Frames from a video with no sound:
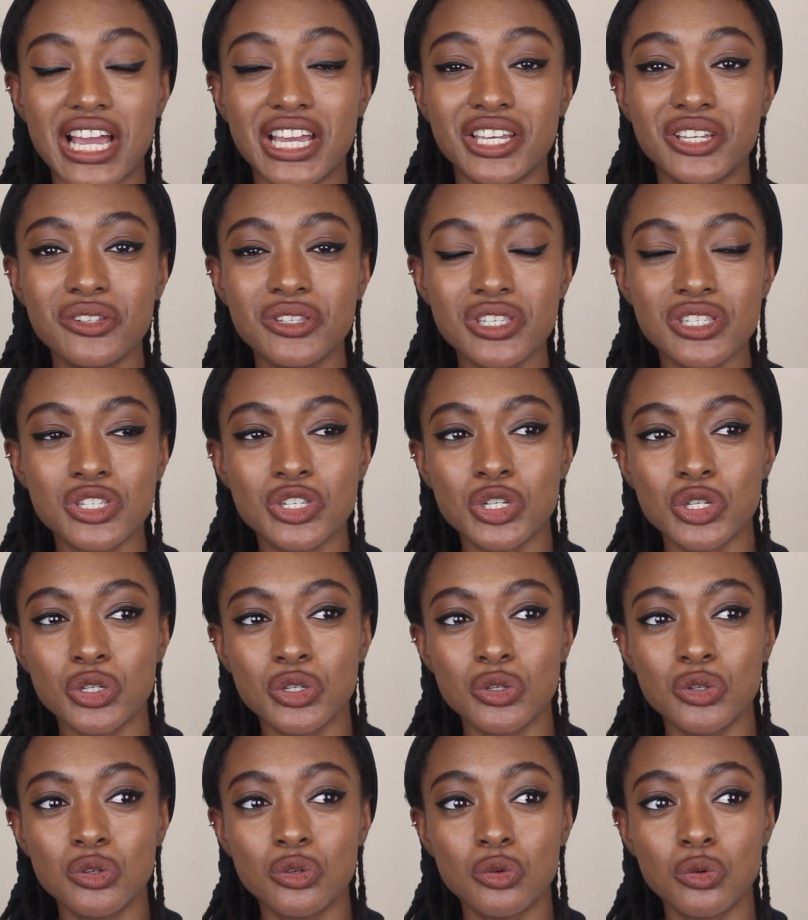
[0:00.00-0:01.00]
I used
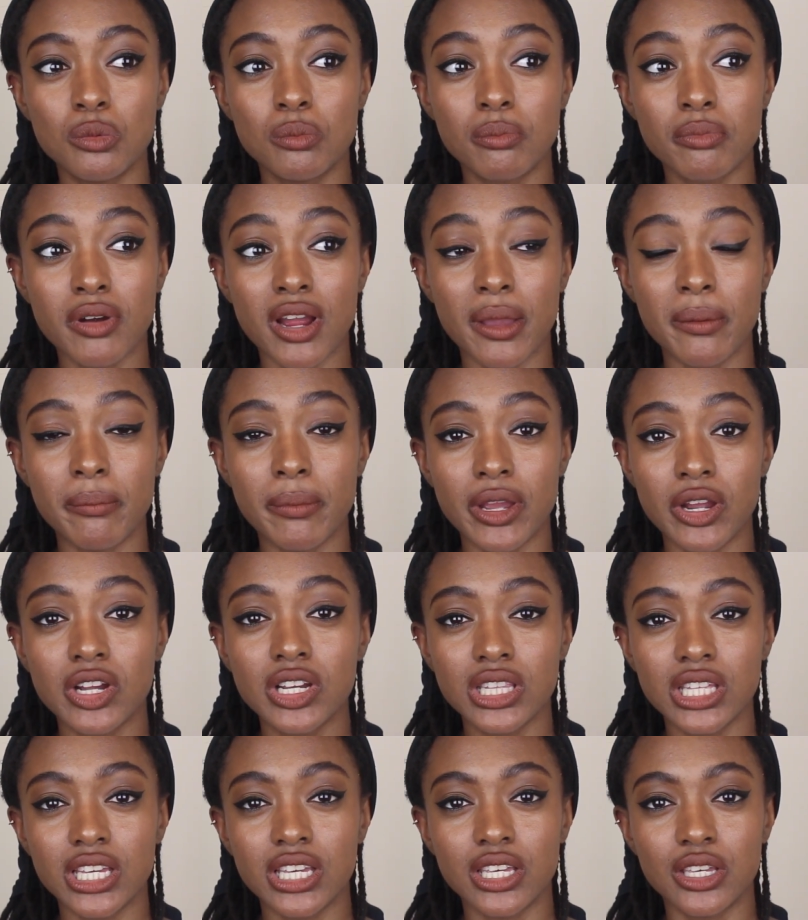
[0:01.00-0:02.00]
to
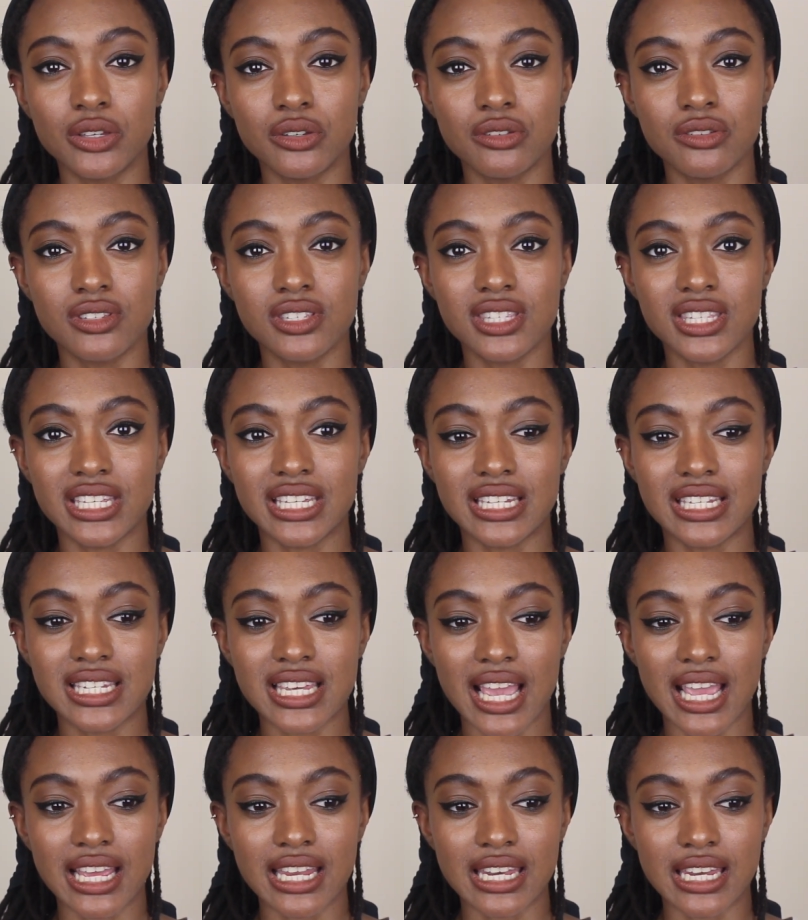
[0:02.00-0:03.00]
primarily use the
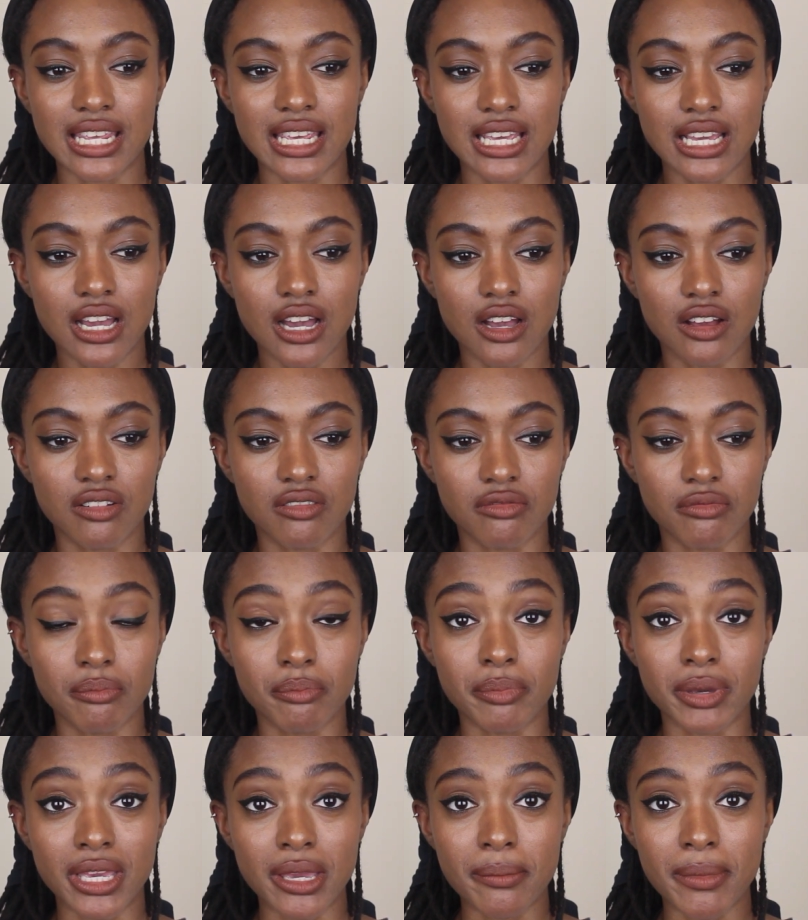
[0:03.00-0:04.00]
technique
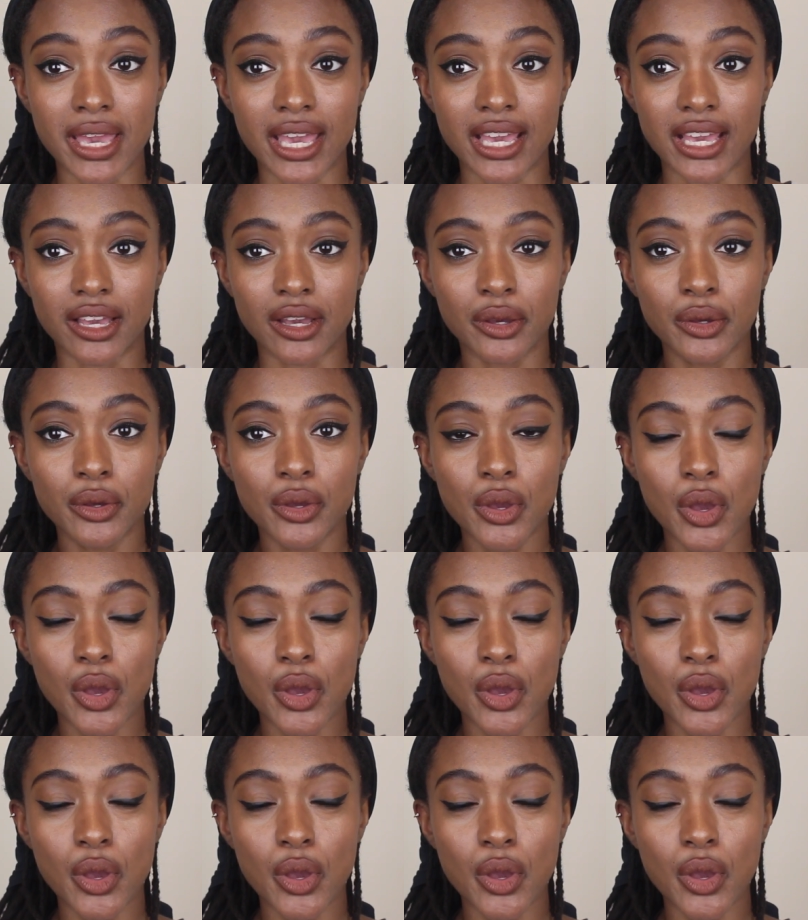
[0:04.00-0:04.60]
of beaming,